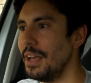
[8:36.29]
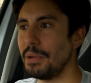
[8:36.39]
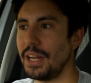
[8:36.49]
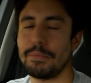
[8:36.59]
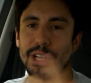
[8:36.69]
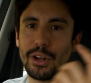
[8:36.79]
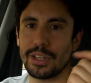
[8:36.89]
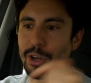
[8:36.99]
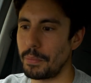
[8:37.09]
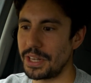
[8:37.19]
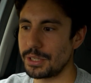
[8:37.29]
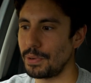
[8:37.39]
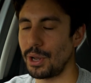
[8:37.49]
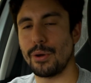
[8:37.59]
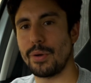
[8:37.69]
But let me know in the comments
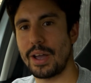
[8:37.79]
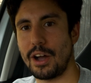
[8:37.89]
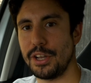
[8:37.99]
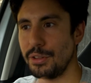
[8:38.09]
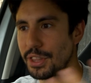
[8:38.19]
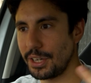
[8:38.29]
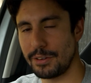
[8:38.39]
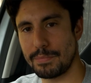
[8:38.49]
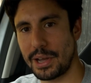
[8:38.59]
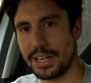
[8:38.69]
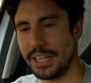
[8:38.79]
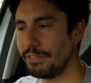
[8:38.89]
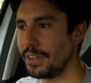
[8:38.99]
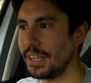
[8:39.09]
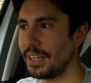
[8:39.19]
below, are you thinking of buying an
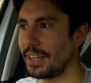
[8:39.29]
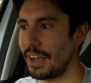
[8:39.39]
EV?